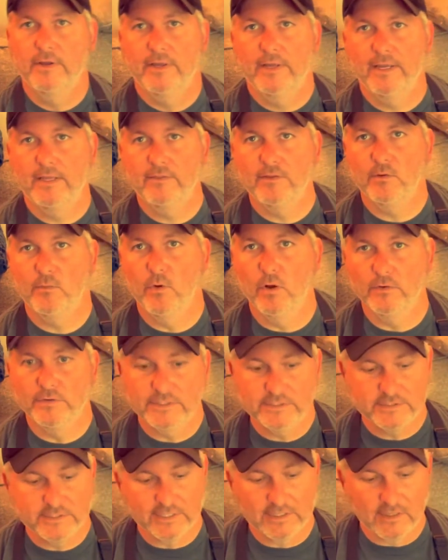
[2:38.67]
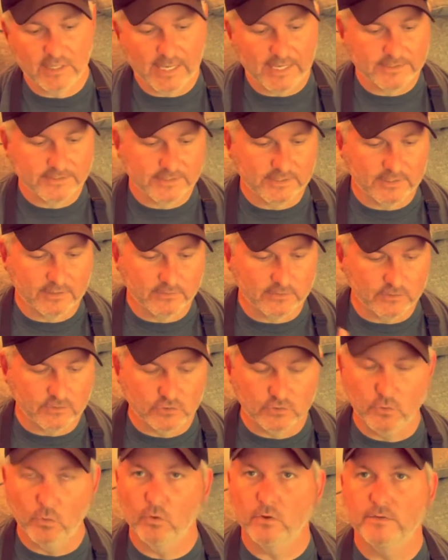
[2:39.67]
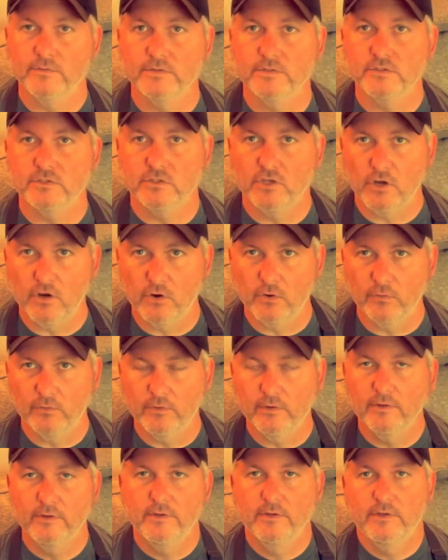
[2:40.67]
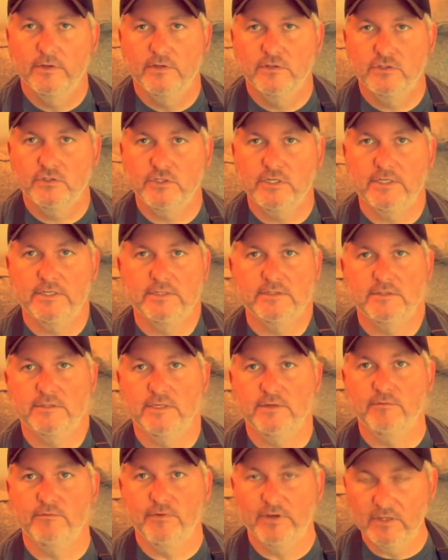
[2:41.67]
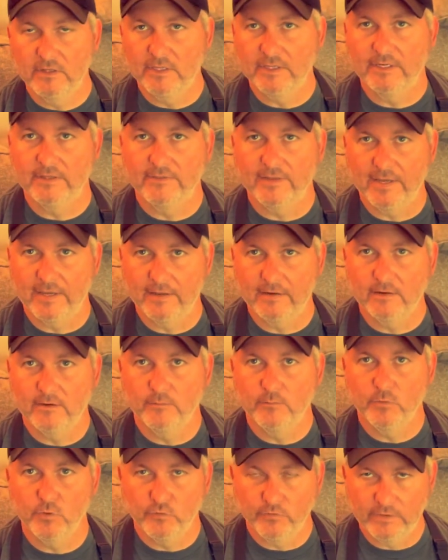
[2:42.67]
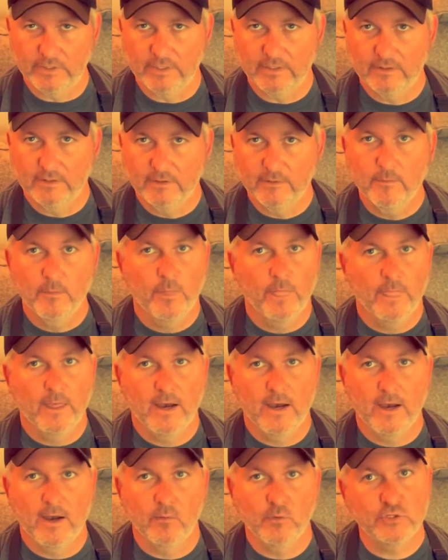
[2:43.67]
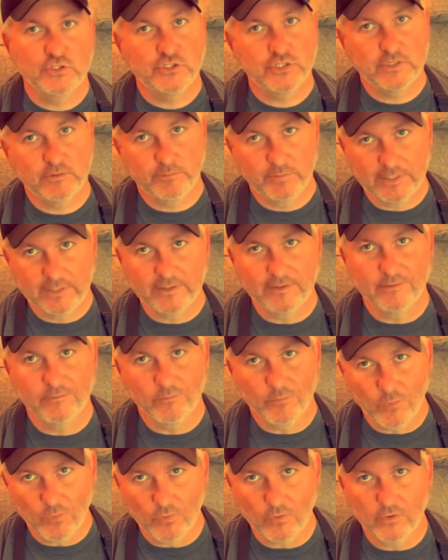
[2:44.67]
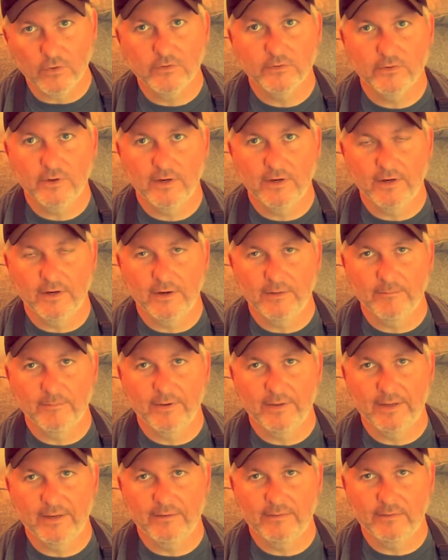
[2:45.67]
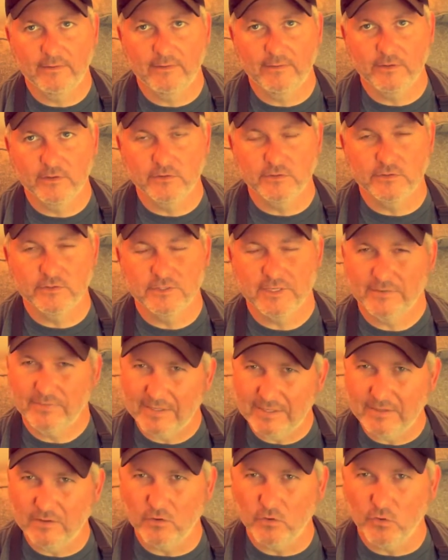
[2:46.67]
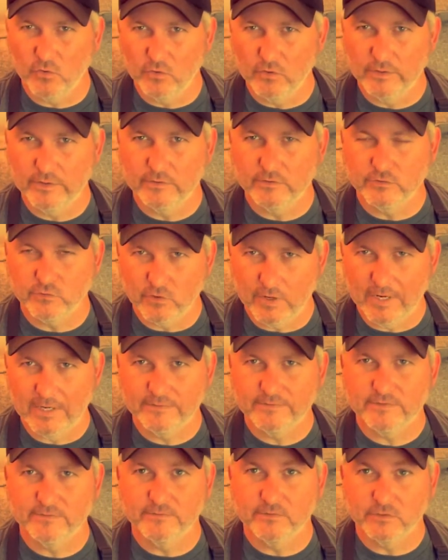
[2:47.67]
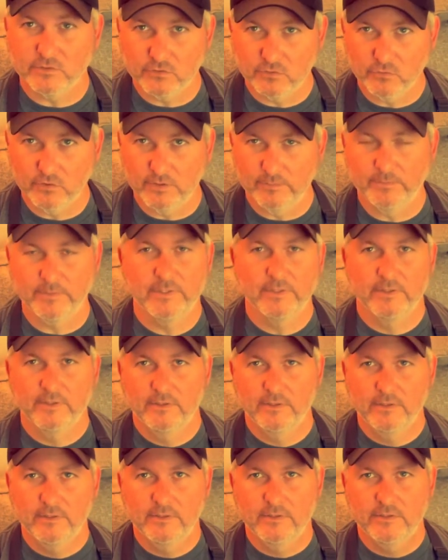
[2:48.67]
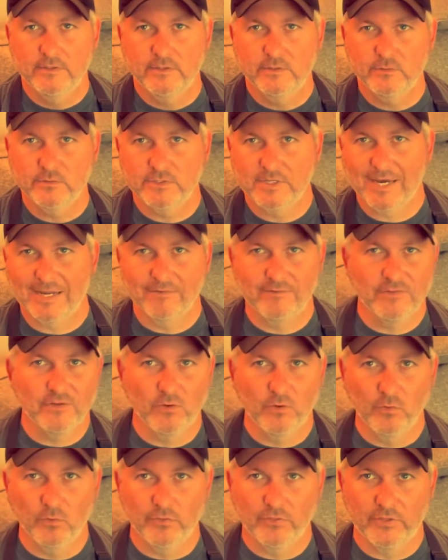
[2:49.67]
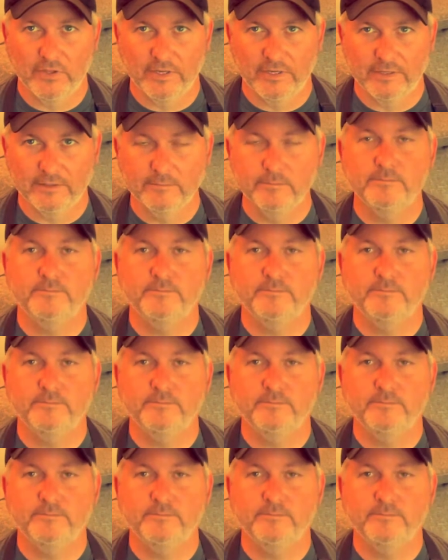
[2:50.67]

in the Walt Disney classic, The Sword and the Stone, she is the villain in that movie. Wish she had been in it more. I think in earlier drafts of the script, she was kind of in the whole thing.